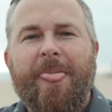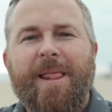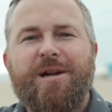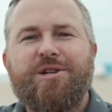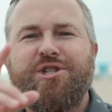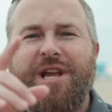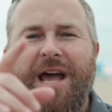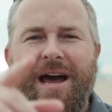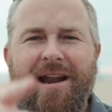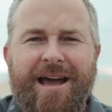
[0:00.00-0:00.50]

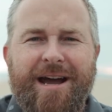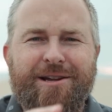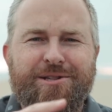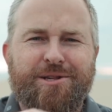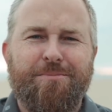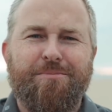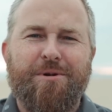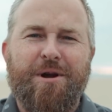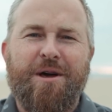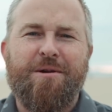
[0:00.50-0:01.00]
Shout out
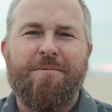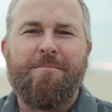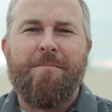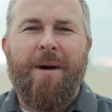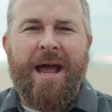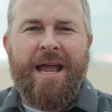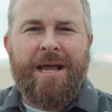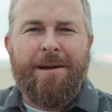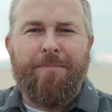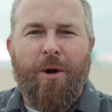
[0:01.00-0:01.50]
to brother
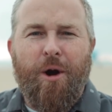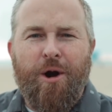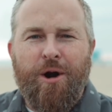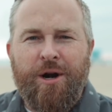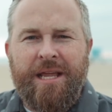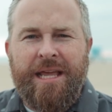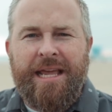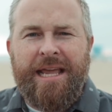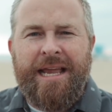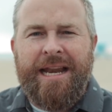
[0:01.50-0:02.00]
Mike
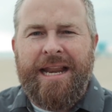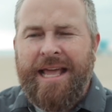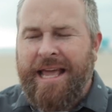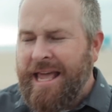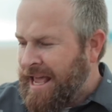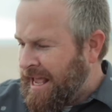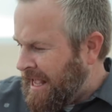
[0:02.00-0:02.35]
Bardine.